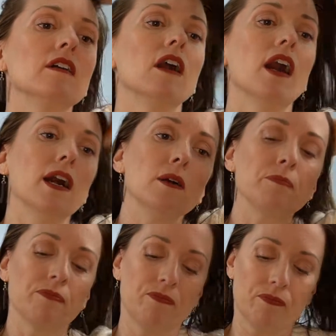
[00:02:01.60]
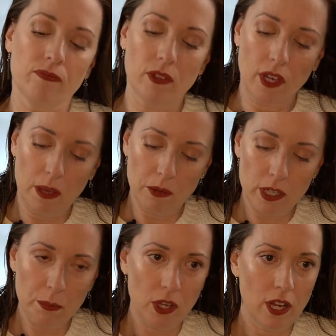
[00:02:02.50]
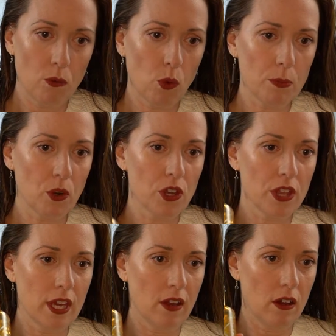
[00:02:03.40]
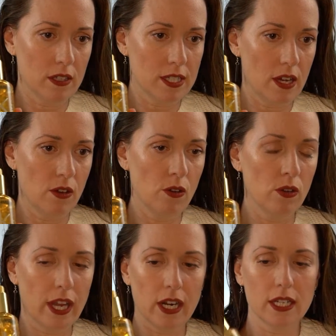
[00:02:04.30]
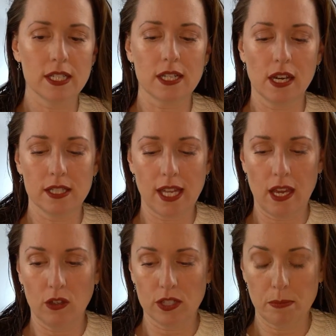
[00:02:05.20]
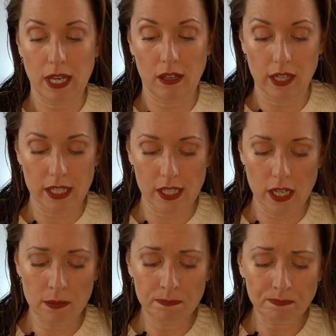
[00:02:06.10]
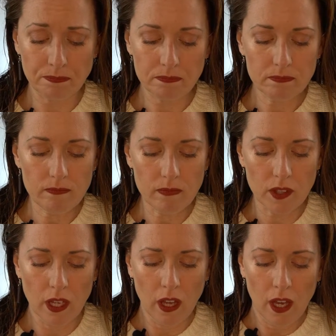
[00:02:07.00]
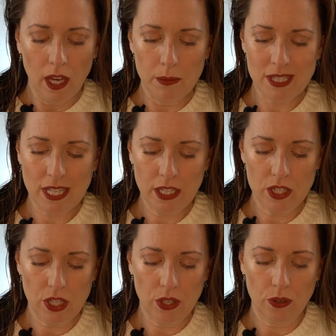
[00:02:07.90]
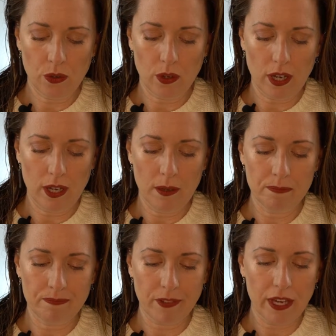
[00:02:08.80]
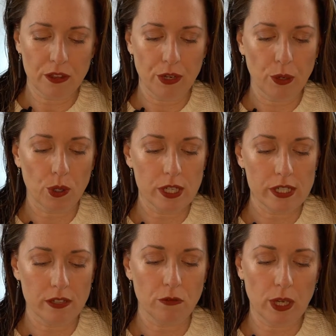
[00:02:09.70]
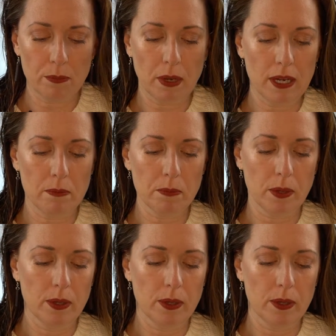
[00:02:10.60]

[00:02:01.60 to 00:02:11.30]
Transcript: I'm going to put in one more thing also, Kerastase Ultimate Elixir. I'm just going to do like 3/4 of 1 pump,